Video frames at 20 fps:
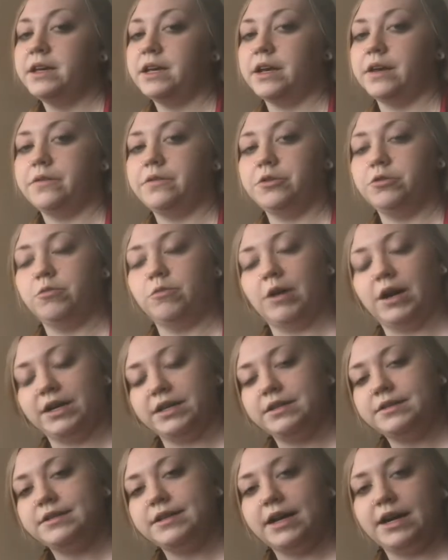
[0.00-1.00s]
If you
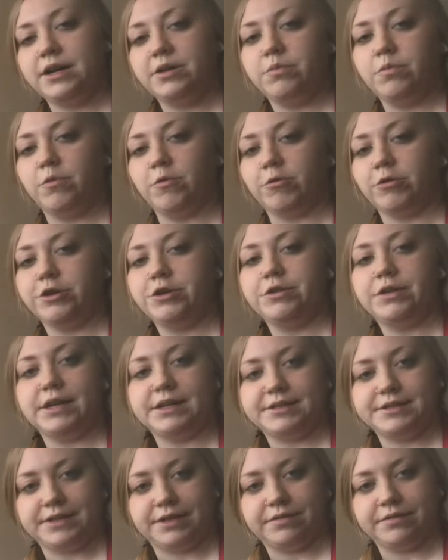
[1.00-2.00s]
wanted to add more, you
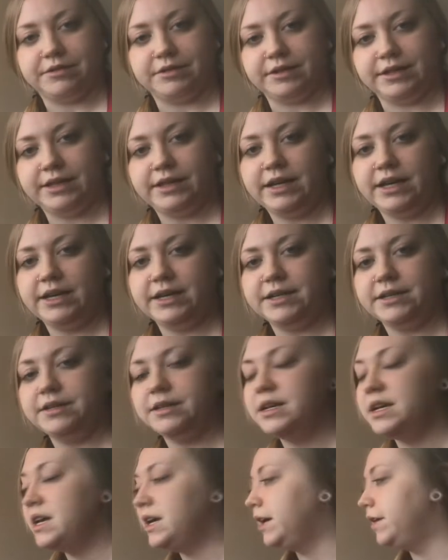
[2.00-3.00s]
guys definitely
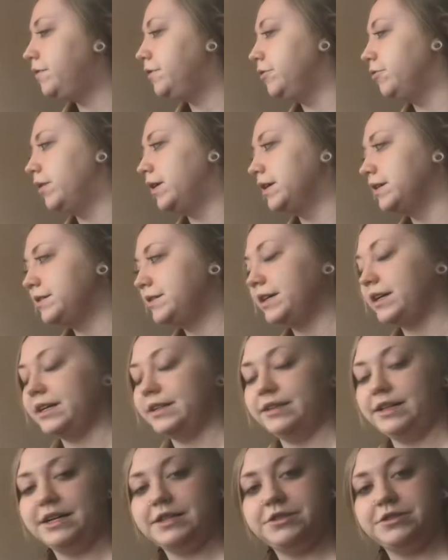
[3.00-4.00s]
can. If you wanted to
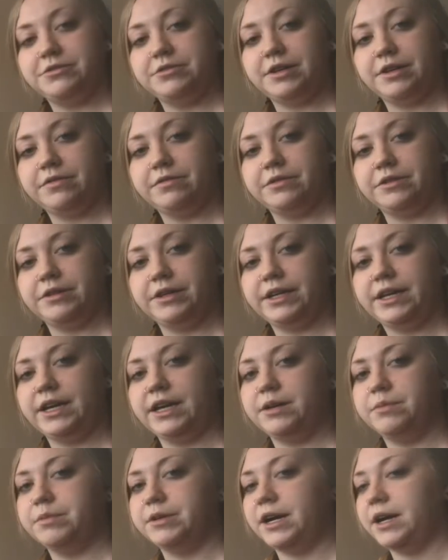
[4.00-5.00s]
add less, you definitely
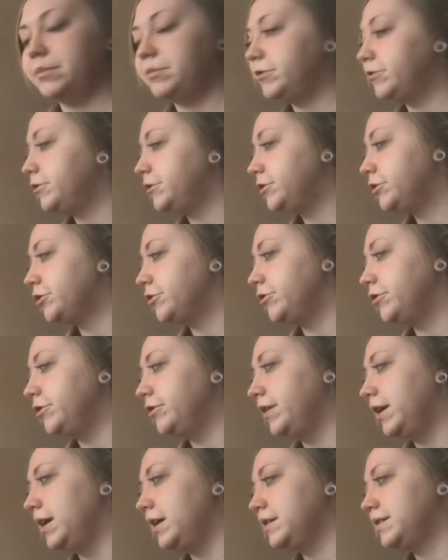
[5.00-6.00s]
can, but I'm going to show
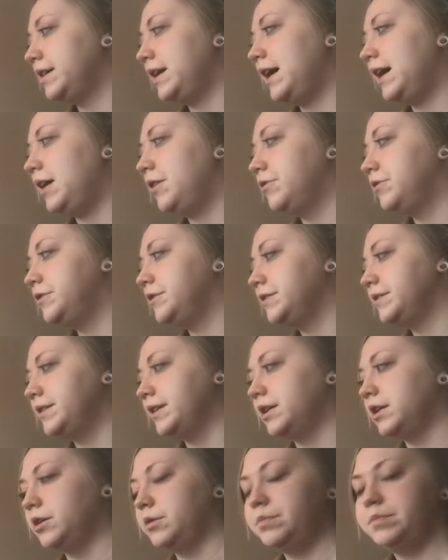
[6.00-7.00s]
you guys how to
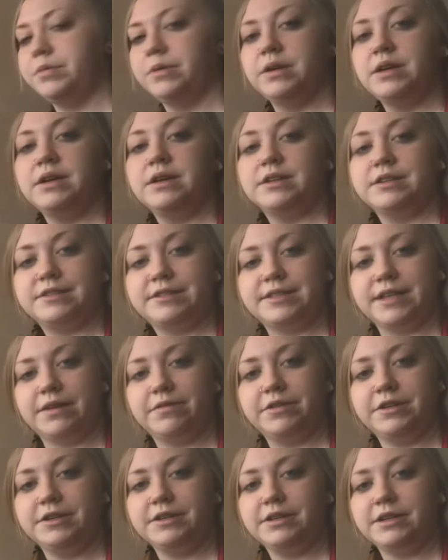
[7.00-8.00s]
set up
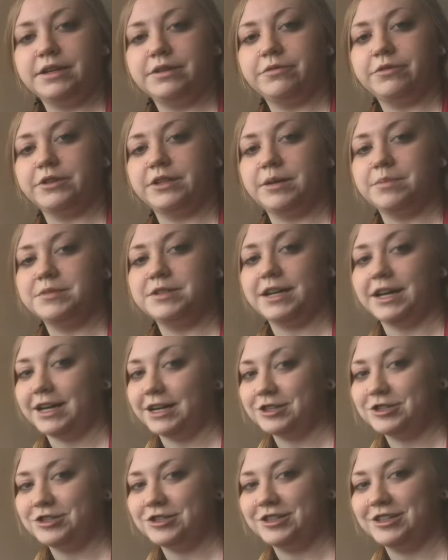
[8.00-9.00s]
7 and for them to
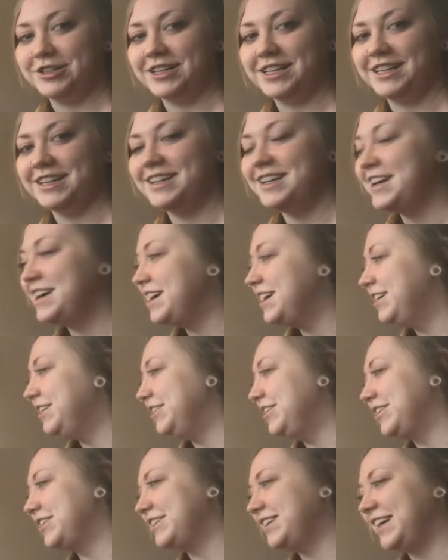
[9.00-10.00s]
actually
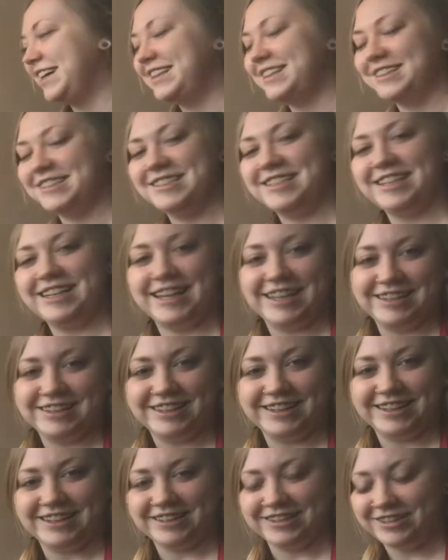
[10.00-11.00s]
look like they're
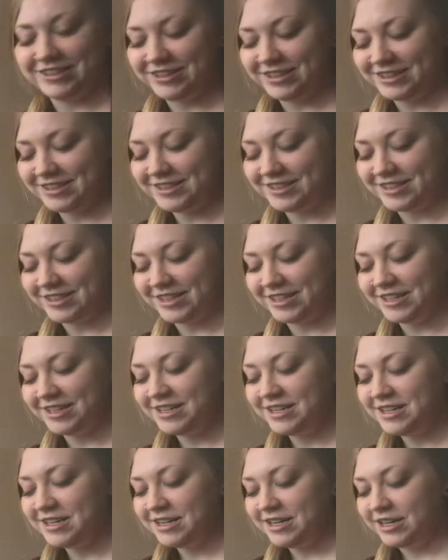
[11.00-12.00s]
together in a
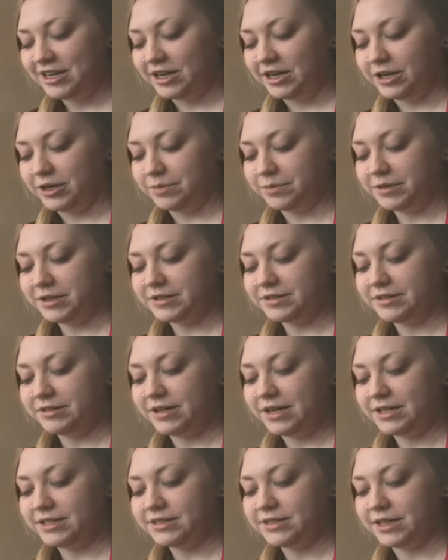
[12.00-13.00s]
cluster, because a
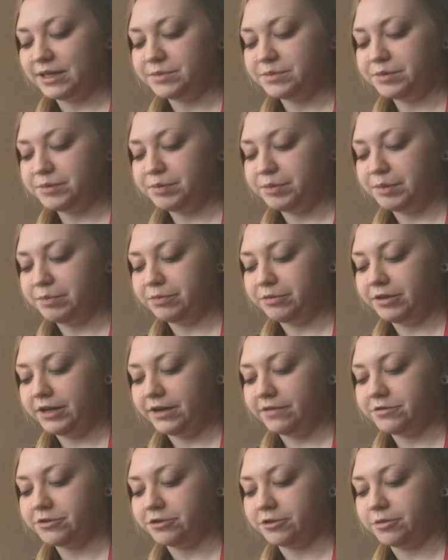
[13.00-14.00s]
lot of times people
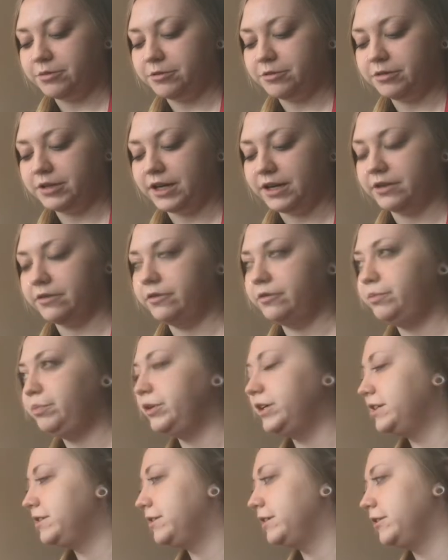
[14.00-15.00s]
have trouble kind of
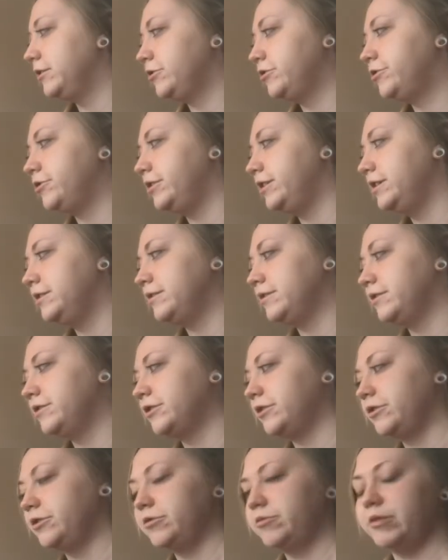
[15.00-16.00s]
placing their trees in
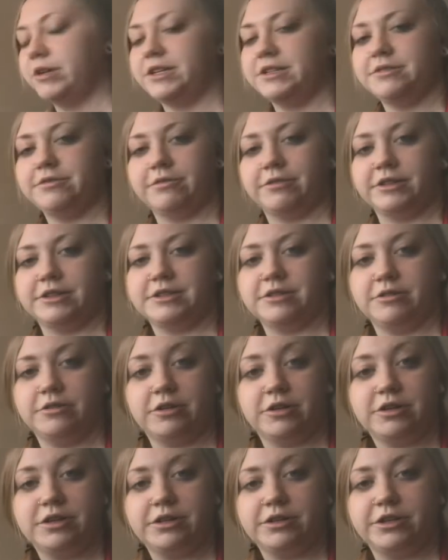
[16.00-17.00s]
certain ways for it to
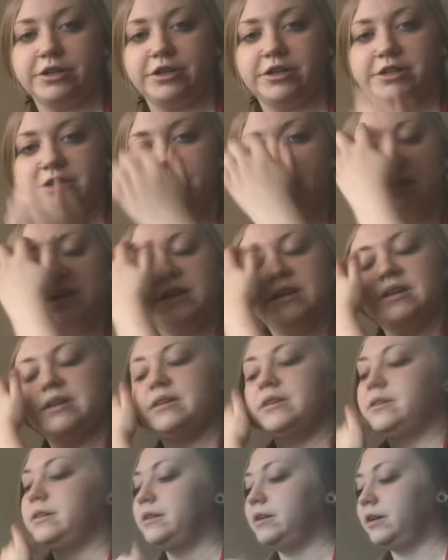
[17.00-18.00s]
look good.
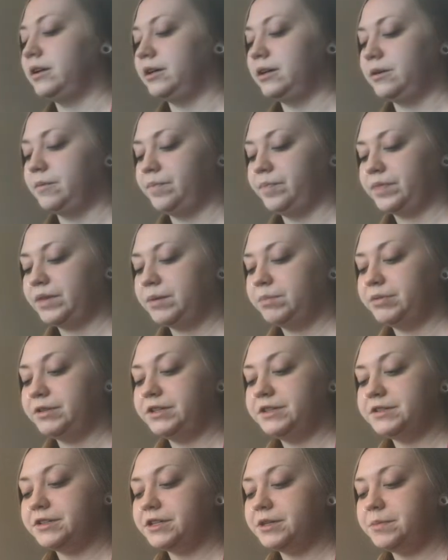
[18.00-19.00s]
But
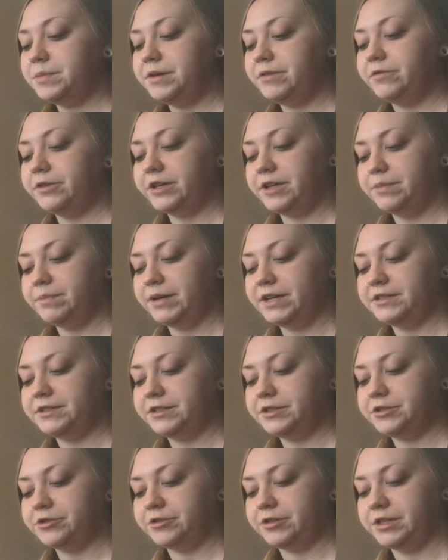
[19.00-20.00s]
these are going to be very
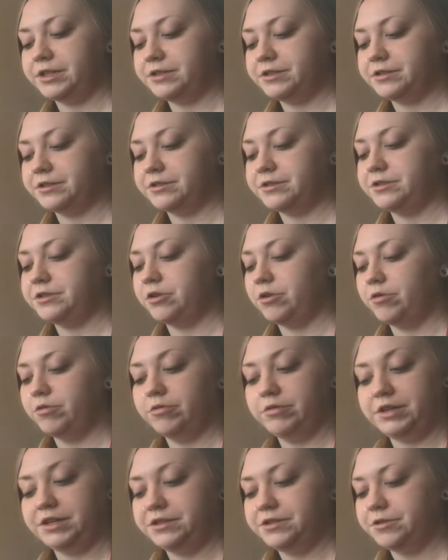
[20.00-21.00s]
basic trees, so there's
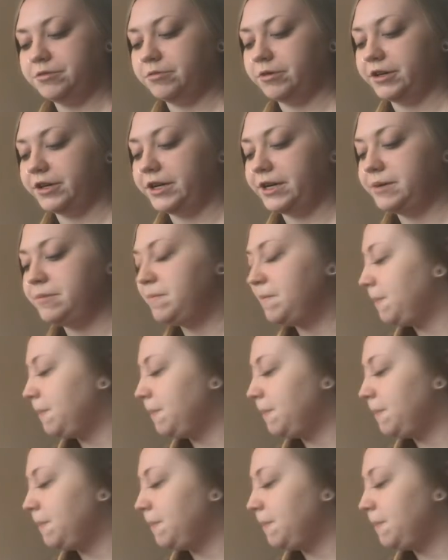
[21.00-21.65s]
no need to worry.